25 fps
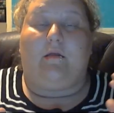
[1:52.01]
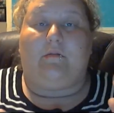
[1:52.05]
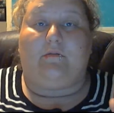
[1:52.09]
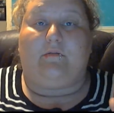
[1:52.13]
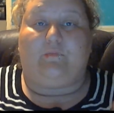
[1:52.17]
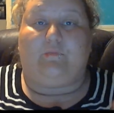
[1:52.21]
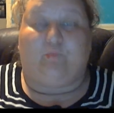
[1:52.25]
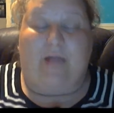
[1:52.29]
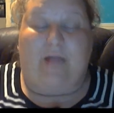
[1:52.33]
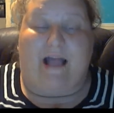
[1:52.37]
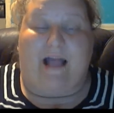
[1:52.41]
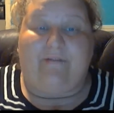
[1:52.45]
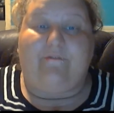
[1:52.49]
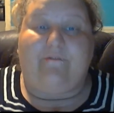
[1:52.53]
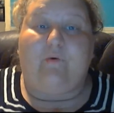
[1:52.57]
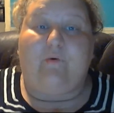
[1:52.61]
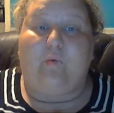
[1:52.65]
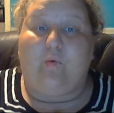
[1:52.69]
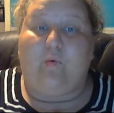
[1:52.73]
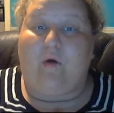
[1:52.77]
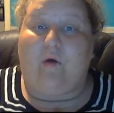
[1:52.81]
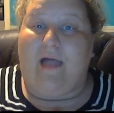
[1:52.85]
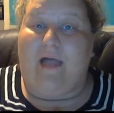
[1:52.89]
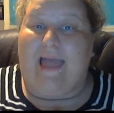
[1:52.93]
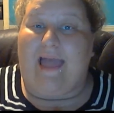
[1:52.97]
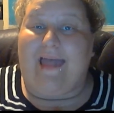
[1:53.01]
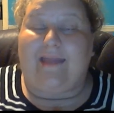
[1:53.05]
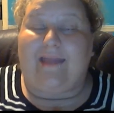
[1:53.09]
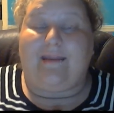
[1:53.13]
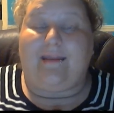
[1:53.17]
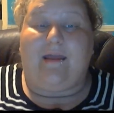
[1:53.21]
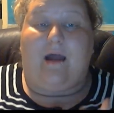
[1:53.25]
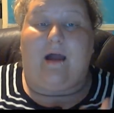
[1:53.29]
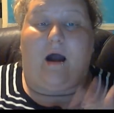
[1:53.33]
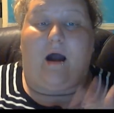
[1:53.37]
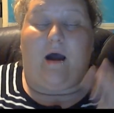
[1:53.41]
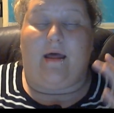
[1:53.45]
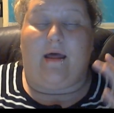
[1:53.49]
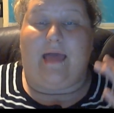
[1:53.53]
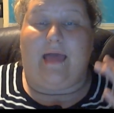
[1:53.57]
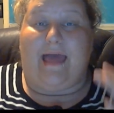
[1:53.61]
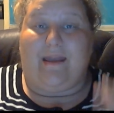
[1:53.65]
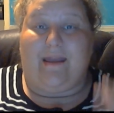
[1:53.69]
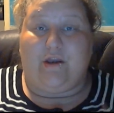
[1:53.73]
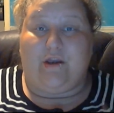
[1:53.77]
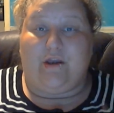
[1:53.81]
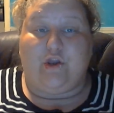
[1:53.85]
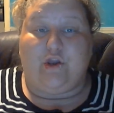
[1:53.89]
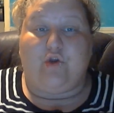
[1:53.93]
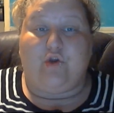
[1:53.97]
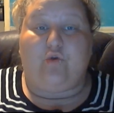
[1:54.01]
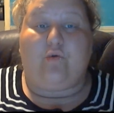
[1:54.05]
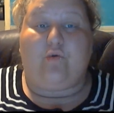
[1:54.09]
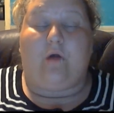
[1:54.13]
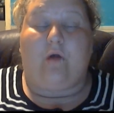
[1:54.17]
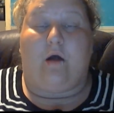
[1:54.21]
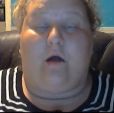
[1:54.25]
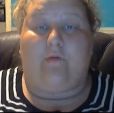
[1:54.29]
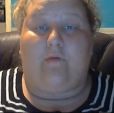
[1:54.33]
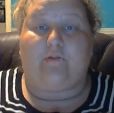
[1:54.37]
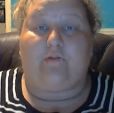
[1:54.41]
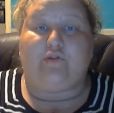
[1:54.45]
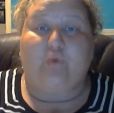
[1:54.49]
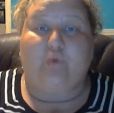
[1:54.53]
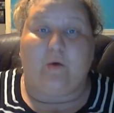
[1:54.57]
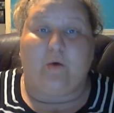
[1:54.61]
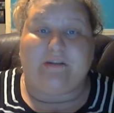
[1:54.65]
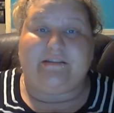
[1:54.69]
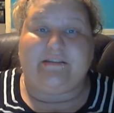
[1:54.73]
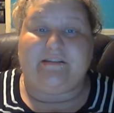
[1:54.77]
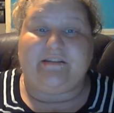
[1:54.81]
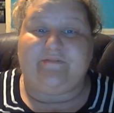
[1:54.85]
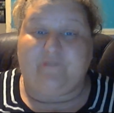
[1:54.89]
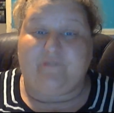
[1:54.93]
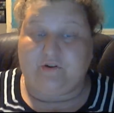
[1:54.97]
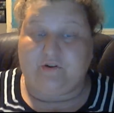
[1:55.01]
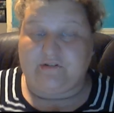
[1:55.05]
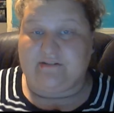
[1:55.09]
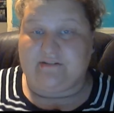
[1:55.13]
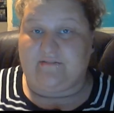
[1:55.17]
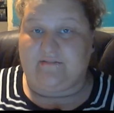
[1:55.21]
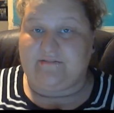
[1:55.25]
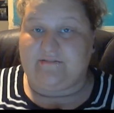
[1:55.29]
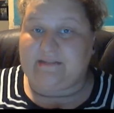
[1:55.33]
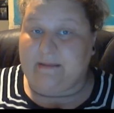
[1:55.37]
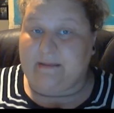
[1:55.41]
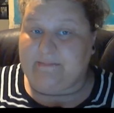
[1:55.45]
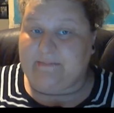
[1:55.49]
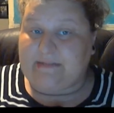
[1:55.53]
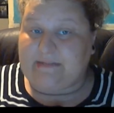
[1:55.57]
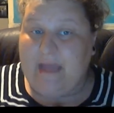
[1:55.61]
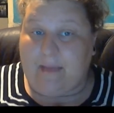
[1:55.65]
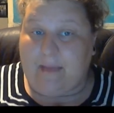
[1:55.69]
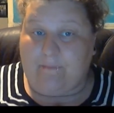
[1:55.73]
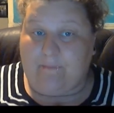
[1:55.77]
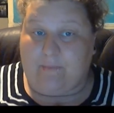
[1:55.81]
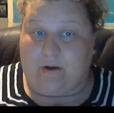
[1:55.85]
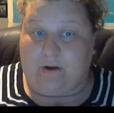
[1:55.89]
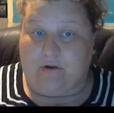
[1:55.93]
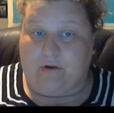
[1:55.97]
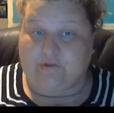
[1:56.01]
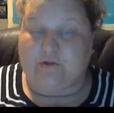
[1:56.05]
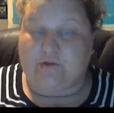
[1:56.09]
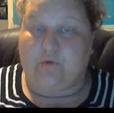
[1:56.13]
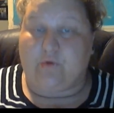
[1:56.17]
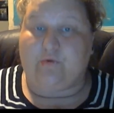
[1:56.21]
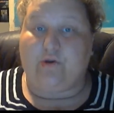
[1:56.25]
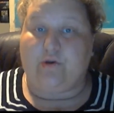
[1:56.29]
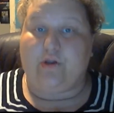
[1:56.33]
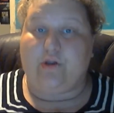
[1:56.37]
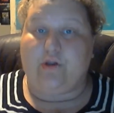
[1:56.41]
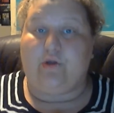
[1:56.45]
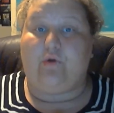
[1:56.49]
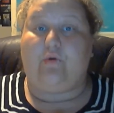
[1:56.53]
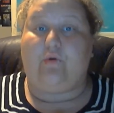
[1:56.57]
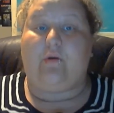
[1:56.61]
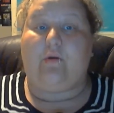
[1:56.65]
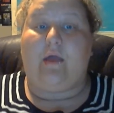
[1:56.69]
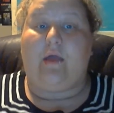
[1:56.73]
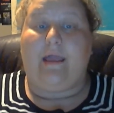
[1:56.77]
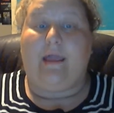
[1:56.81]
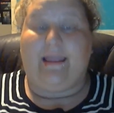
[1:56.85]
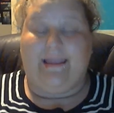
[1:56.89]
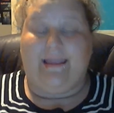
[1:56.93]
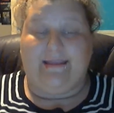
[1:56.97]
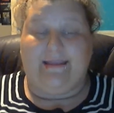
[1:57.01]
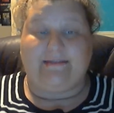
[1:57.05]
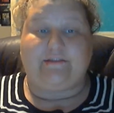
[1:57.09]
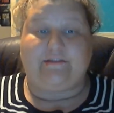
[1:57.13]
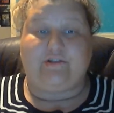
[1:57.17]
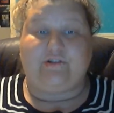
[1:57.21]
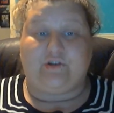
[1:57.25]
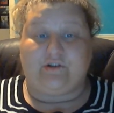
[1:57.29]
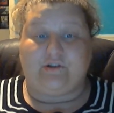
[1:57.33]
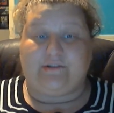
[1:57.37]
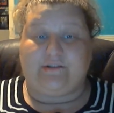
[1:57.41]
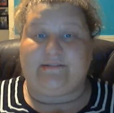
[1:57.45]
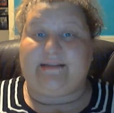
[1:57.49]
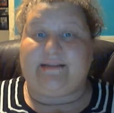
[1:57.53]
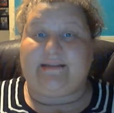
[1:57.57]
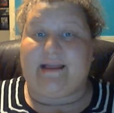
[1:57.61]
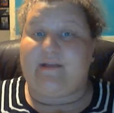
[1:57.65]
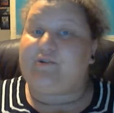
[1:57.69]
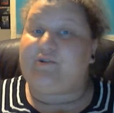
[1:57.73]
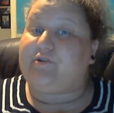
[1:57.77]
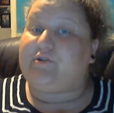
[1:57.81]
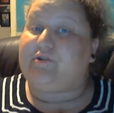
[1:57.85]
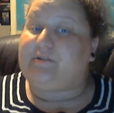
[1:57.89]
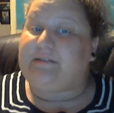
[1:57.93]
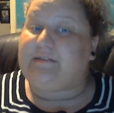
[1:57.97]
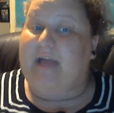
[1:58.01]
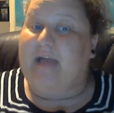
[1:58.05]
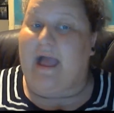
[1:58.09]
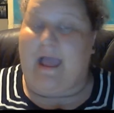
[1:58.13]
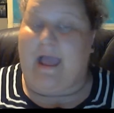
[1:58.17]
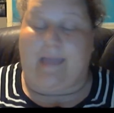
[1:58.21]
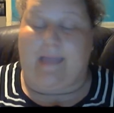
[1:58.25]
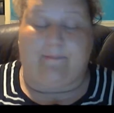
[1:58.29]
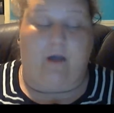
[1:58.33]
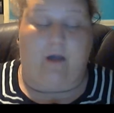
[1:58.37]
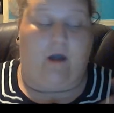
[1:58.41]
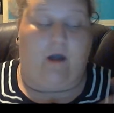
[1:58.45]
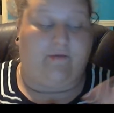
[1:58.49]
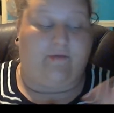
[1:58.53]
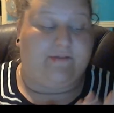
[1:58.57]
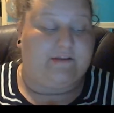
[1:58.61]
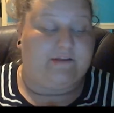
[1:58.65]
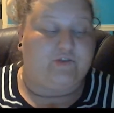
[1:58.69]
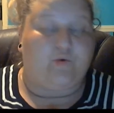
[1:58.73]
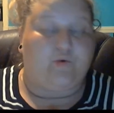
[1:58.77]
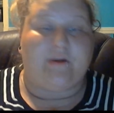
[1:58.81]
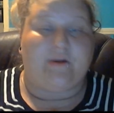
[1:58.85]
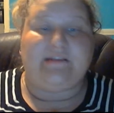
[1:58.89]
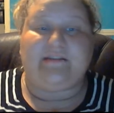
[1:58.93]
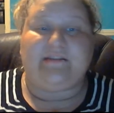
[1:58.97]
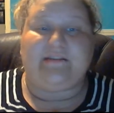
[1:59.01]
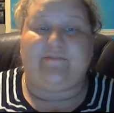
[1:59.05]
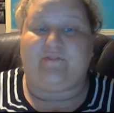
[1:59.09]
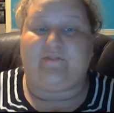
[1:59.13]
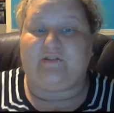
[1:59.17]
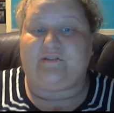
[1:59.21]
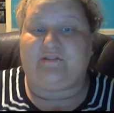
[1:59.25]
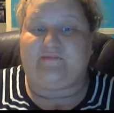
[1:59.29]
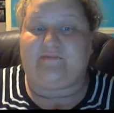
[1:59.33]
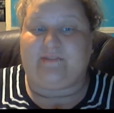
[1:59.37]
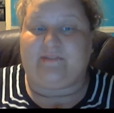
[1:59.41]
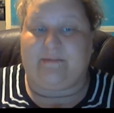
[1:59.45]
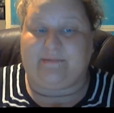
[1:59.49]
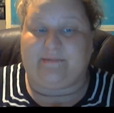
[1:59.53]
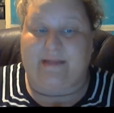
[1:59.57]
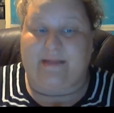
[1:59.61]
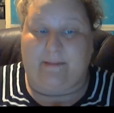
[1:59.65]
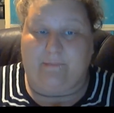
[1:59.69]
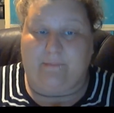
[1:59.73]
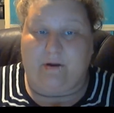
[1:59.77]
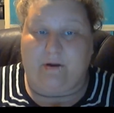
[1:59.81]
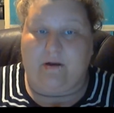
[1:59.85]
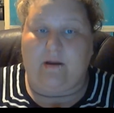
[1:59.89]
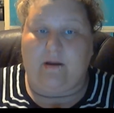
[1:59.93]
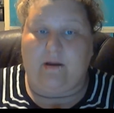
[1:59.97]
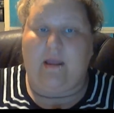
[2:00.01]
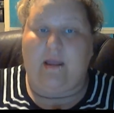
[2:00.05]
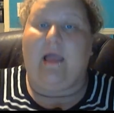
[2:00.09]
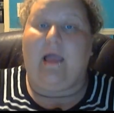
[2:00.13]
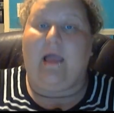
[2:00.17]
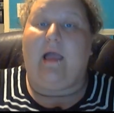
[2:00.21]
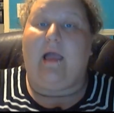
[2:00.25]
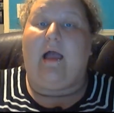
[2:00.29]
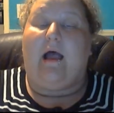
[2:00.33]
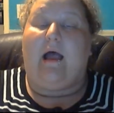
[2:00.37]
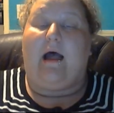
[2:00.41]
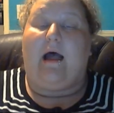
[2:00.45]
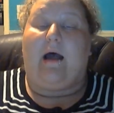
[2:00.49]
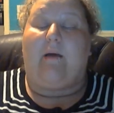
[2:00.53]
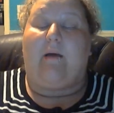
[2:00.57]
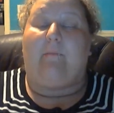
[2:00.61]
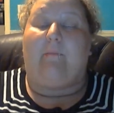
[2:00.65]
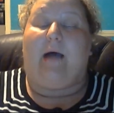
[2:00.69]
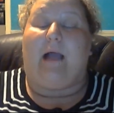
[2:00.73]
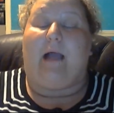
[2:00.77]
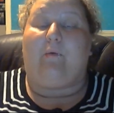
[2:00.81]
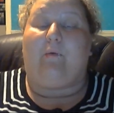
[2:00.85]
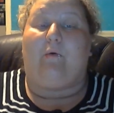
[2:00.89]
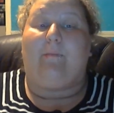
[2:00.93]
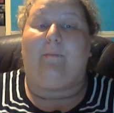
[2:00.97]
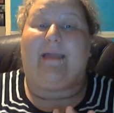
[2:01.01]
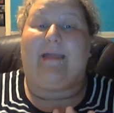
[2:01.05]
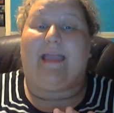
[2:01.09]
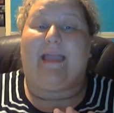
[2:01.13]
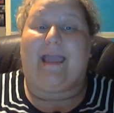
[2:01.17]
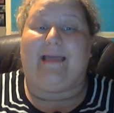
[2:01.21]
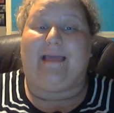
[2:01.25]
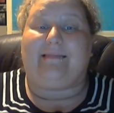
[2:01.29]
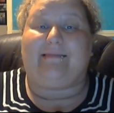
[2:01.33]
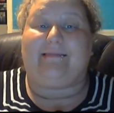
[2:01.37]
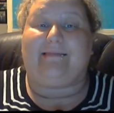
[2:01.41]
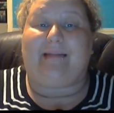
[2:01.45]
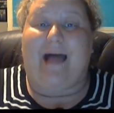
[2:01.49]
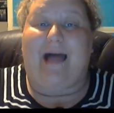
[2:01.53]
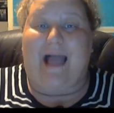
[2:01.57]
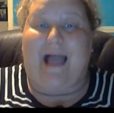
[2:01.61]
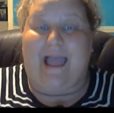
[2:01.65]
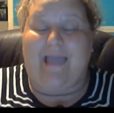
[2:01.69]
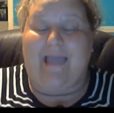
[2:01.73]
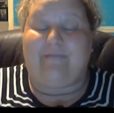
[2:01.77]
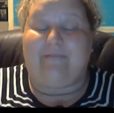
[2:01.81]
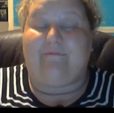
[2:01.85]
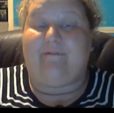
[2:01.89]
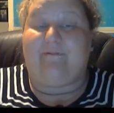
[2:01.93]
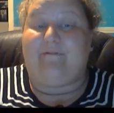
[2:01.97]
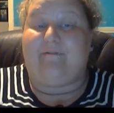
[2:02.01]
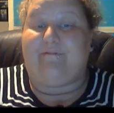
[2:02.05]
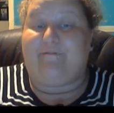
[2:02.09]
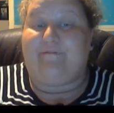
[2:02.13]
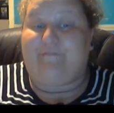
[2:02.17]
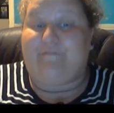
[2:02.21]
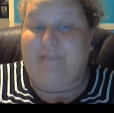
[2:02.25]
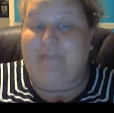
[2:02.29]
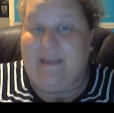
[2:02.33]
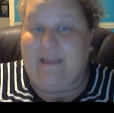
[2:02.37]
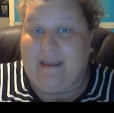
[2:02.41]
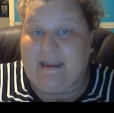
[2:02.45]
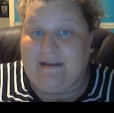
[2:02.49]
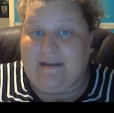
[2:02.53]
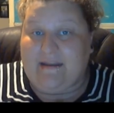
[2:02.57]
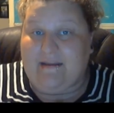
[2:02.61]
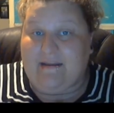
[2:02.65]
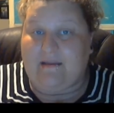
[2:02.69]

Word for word: raffle will end uh, at noon on the 21st of September. So, noon Eastern Standard Time on the 21st of September. Um, I will make a live feed